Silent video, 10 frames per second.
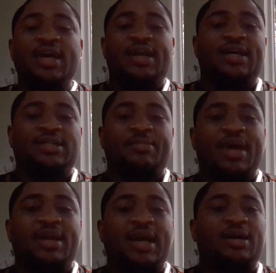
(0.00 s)
It doesn't
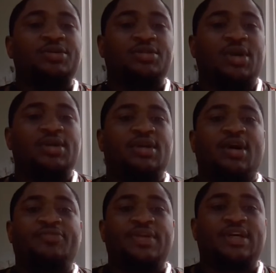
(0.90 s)
matter how you started
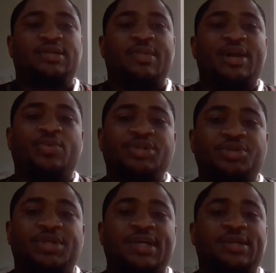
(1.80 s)
off. It doesn't matter what
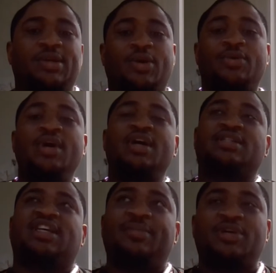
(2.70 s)
you didn't know.
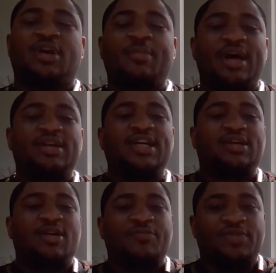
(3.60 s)
It's time to come out of
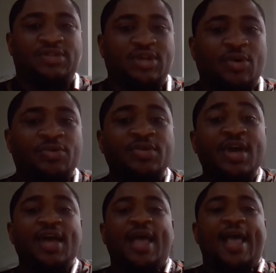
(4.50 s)
that comfort zone
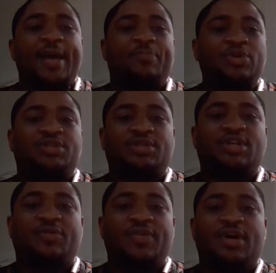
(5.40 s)
and put
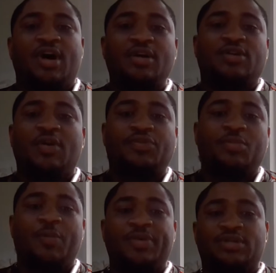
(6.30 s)
yourself in an
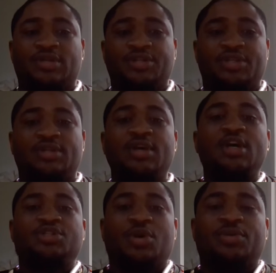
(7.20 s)
uncomfortable position
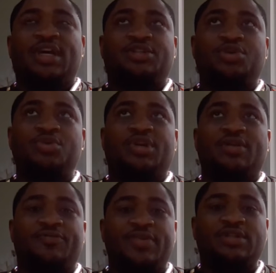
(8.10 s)
so that you
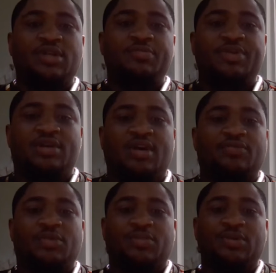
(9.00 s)
can eventually be
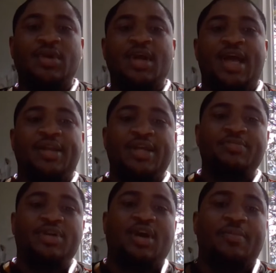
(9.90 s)
comfortable and
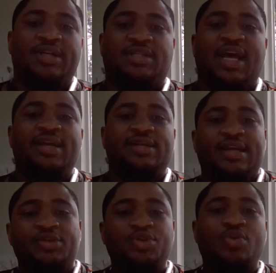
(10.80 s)
then become excited
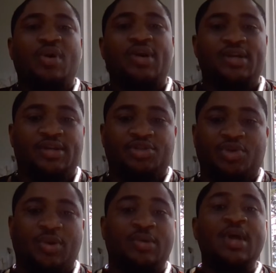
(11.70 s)
that you are in
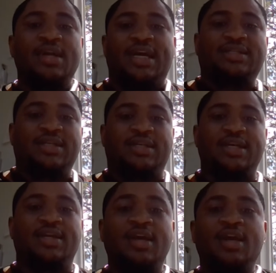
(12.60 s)
control. That's the
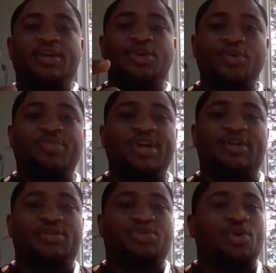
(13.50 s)
key. You be
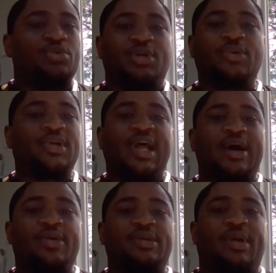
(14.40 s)
in control. Don't
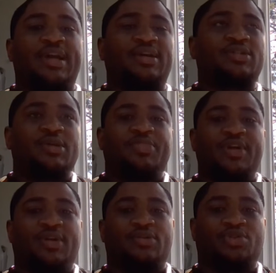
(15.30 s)
allow anybody else to
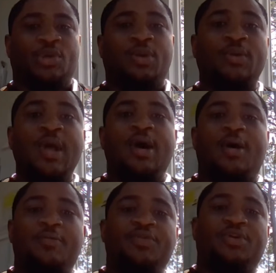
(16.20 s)
be in control
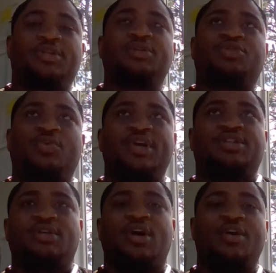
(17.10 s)
of your
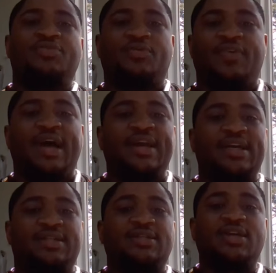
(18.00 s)
situation, of your
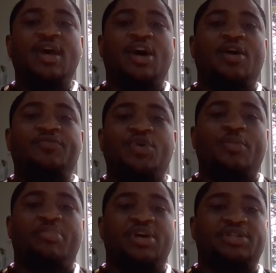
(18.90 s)
finances, of
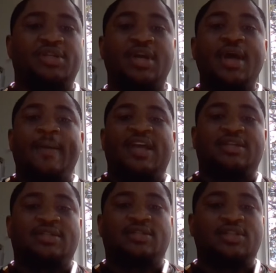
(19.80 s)
your budget.
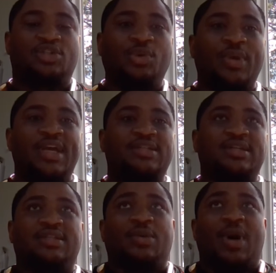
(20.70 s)
It's too easy
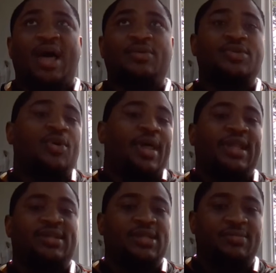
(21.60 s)
to say, well, I don't know. I'll
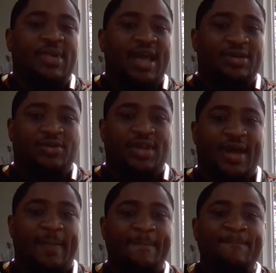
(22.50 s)
let them handle
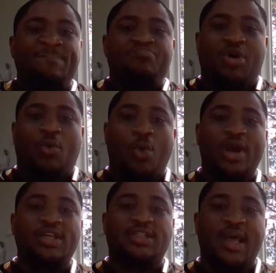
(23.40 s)
that. But
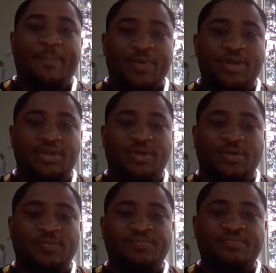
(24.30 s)
where does that put you?
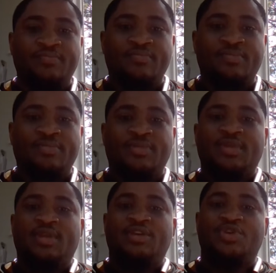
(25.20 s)

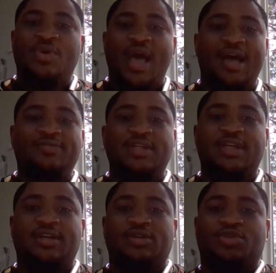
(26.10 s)
You have to
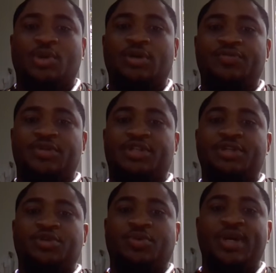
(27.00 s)
get control of your
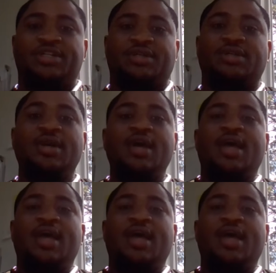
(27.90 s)
situation.